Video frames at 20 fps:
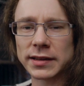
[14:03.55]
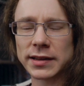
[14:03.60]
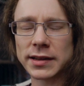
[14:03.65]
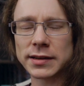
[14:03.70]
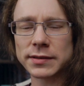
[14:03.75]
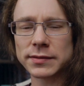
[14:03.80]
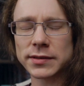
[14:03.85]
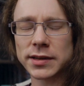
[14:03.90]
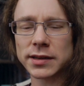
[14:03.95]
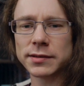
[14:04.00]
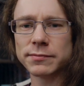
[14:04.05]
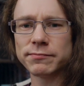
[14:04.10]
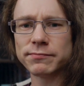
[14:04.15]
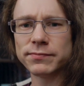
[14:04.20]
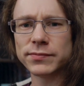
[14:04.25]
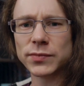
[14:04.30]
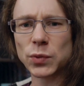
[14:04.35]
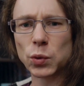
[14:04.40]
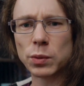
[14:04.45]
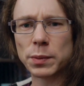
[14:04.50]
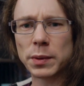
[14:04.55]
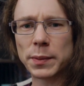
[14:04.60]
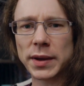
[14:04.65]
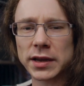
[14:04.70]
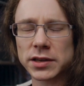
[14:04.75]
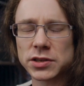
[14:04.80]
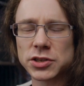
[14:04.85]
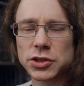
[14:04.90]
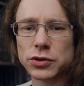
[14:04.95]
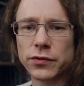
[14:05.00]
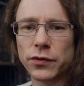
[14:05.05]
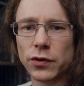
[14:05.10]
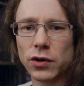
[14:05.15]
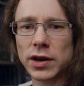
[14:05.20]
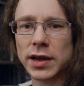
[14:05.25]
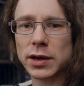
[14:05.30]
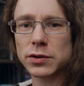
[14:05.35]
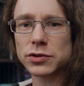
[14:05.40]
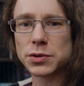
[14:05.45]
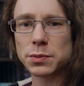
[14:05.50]
that, we'll be back to
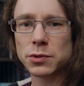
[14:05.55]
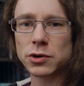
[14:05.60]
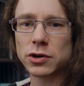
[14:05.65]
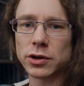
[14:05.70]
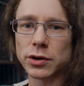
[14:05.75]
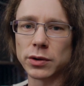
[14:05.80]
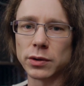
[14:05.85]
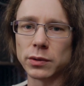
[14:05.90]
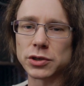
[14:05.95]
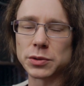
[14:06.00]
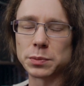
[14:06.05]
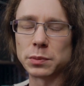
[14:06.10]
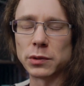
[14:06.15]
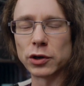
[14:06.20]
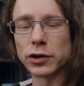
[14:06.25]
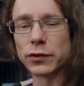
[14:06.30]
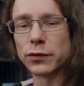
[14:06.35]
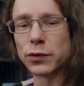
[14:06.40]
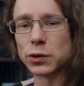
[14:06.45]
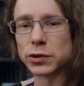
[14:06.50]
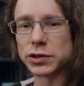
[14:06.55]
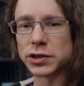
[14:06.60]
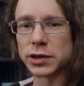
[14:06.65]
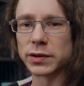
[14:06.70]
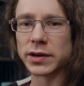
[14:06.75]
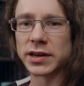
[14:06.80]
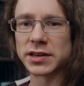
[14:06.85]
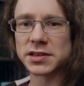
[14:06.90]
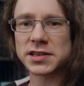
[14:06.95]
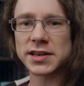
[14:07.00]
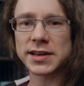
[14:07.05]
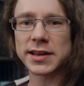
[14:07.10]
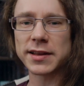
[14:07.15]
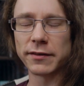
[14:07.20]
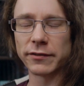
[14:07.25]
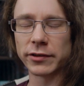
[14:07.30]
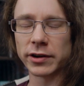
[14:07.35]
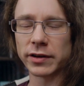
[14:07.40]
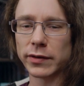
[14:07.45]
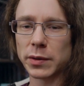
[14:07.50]
Fallout tomorrow, which I'm looking forward to, as I say,
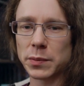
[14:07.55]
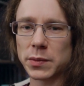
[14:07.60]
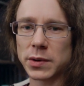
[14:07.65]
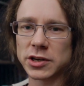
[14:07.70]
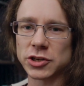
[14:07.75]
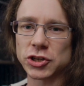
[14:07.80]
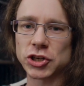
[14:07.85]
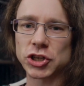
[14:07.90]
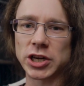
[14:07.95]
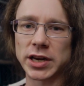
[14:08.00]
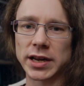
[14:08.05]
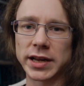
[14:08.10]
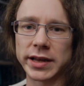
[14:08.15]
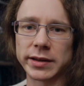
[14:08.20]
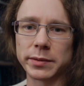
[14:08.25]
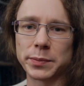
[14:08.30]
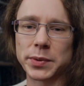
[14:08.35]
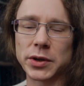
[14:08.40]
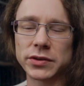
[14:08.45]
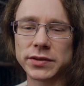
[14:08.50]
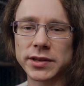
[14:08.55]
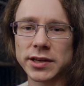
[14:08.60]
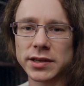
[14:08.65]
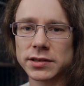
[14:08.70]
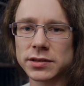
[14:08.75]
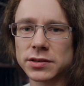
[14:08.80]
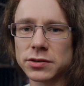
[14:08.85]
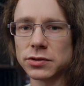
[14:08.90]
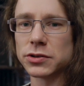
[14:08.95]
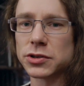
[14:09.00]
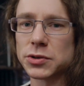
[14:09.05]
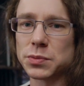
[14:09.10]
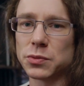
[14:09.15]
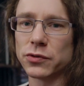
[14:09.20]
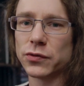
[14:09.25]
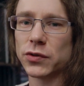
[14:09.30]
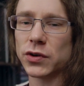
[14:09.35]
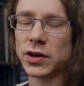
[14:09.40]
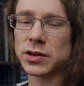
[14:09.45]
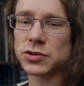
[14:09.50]
very, very much. And beyond that, of course, more
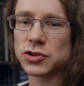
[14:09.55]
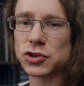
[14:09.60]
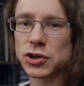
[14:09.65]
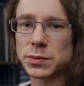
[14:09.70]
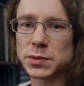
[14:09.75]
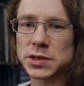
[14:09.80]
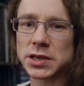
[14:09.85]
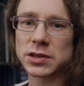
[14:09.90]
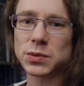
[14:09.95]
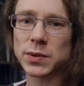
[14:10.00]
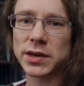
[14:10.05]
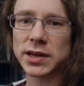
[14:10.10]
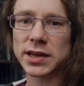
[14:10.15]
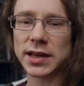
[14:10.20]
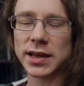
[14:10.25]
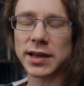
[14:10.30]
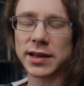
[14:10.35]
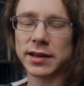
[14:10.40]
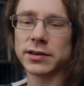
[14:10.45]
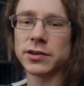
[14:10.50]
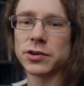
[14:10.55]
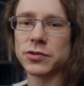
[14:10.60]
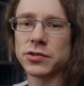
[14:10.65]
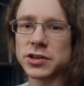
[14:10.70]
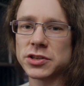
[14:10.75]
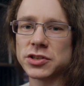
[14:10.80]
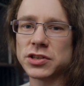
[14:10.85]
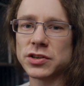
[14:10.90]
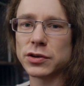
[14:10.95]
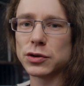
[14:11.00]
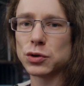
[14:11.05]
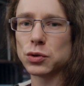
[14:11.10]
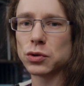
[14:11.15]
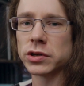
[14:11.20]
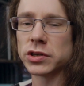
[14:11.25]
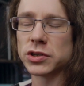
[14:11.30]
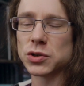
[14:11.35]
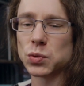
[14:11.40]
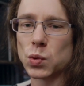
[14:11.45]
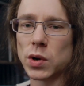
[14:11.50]
Fallout streams next week and Horizon Zero
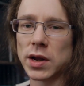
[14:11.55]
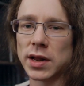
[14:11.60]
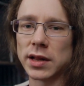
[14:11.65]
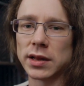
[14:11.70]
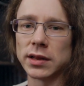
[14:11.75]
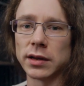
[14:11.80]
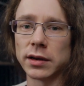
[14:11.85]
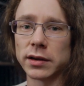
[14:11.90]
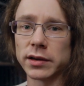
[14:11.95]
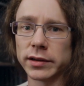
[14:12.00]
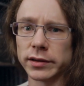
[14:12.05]
Dawn as well.